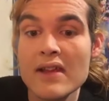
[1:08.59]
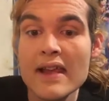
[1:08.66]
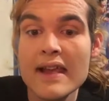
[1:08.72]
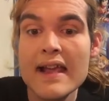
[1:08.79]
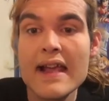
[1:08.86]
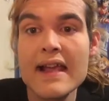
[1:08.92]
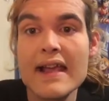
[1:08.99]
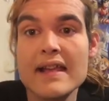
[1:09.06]

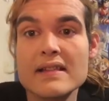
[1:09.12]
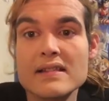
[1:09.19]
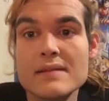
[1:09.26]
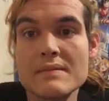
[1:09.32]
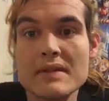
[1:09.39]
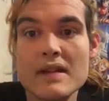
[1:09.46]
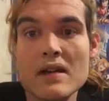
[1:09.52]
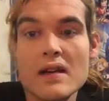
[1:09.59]
like, I hit
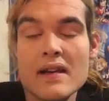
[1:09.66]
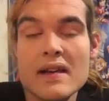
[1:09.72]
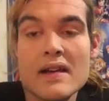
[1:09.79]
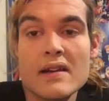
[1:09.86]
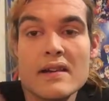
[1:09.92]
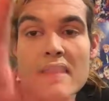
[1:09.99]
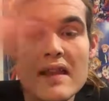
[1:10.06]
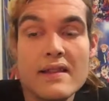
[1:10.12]
something on
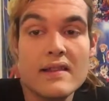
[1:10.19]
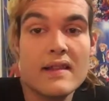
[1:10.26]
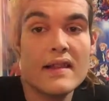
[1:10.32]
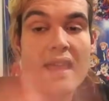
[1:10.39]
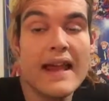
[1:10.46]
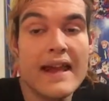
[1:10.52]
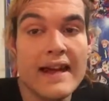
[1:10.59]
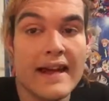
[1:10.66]
here that the
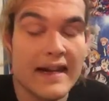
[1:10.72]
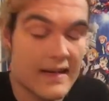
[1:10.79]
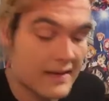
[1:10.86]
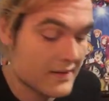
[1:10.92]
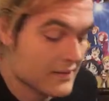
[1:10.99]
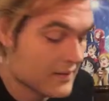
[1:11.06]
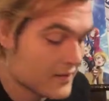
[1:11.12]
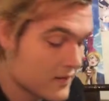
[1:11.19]
lighting
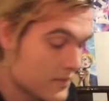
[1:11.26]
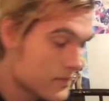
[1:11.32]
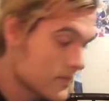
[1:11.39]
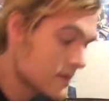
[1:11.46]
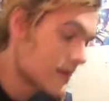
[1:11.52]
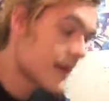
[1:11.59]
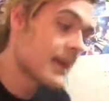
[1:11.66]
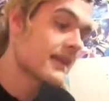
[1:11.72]
goes
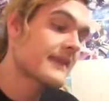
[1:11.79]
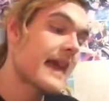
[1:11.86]
like